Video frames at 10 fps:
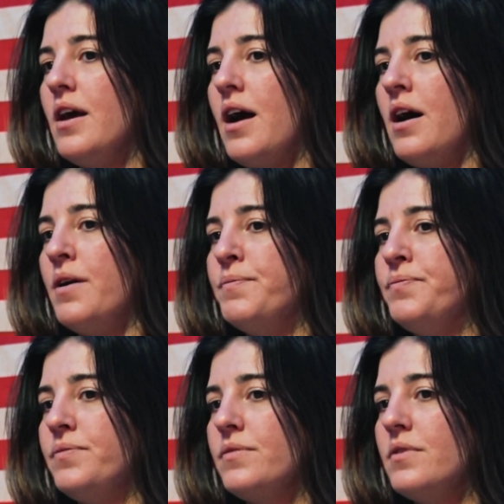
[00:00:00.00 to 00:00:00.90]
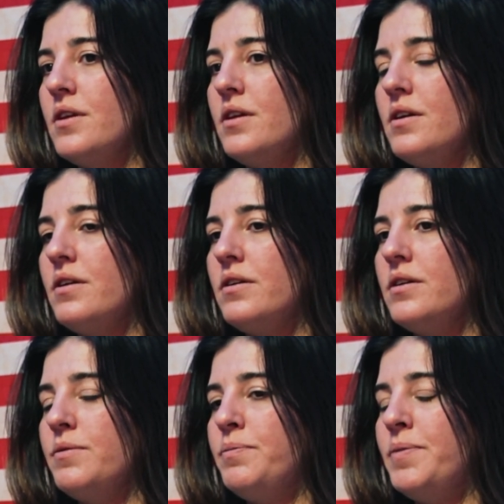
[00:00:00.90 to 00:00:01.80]

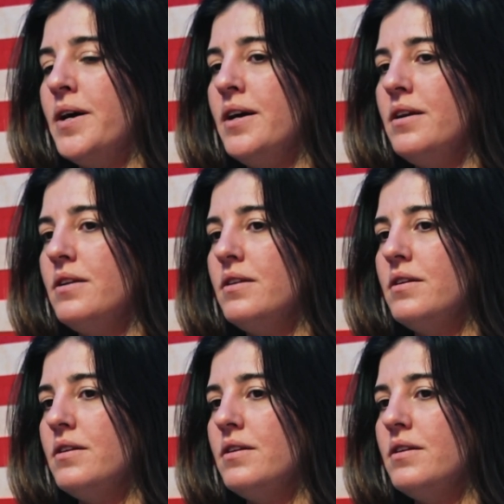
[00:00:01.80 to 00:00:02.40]
But